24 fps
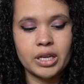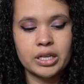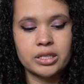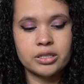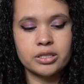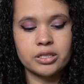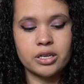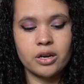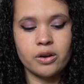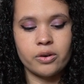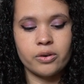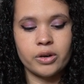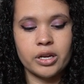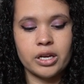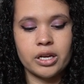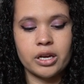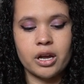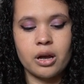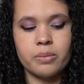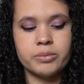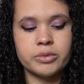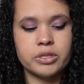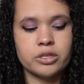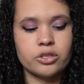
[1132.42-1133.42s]
So, and it
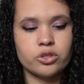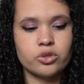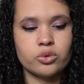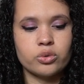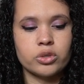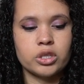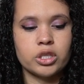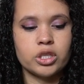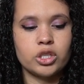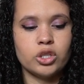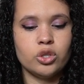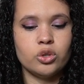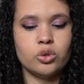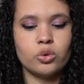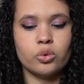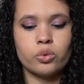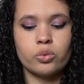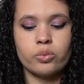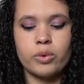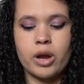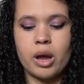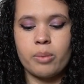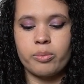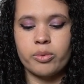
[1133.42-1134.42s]
comes in this really cute
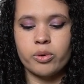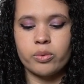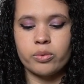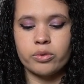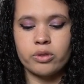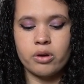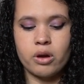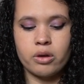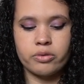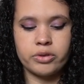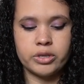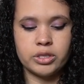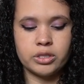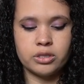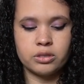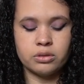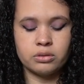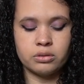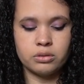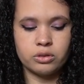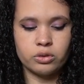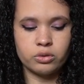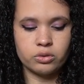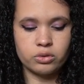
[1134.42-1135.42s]
wrapper with all these
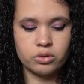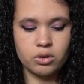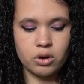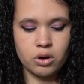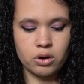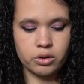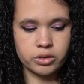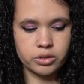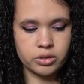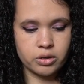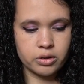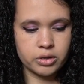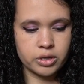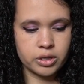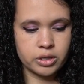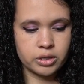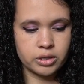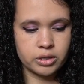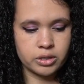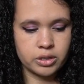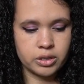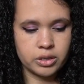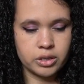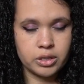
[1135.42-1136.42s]
little dogs on it.
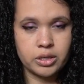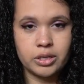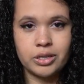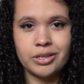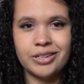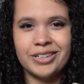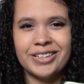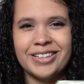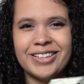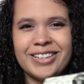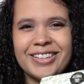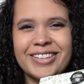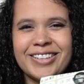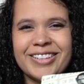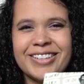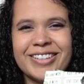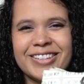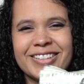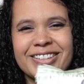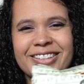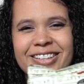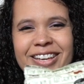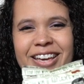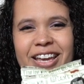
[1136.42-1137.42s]

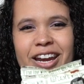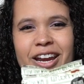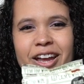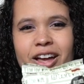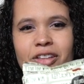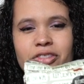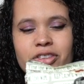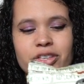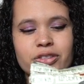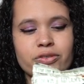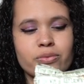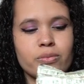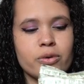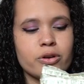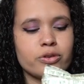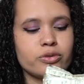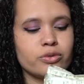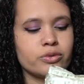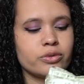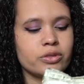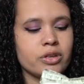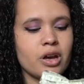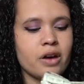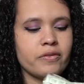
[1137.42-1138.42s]
And I got this from
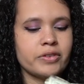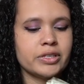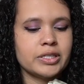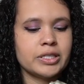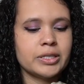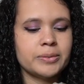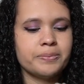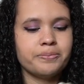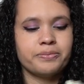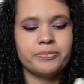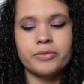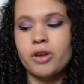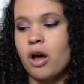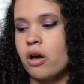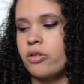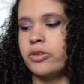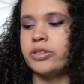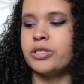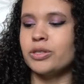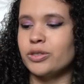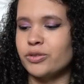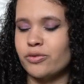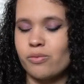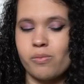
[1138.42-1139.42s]
Marshalls, obviously. Oh,
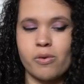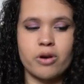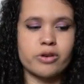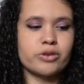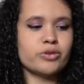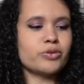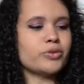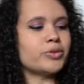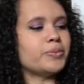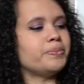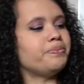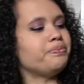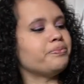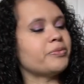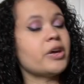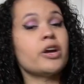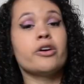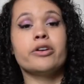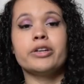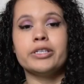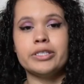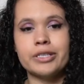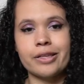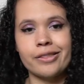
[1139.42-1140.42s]
this is from Marshalls. I
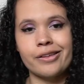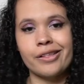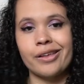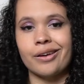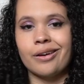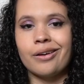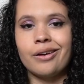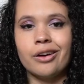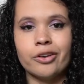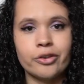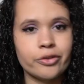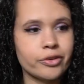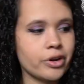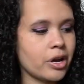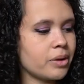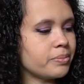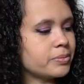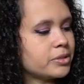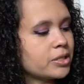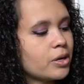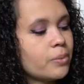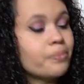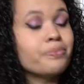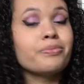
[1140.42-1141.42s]
already said that like a hundred
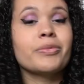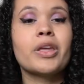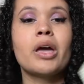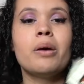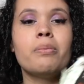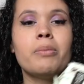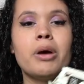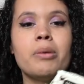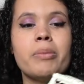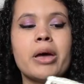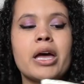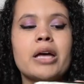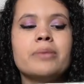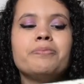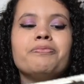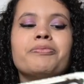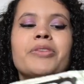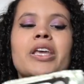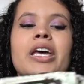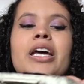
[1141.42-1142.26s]
times, so my bad.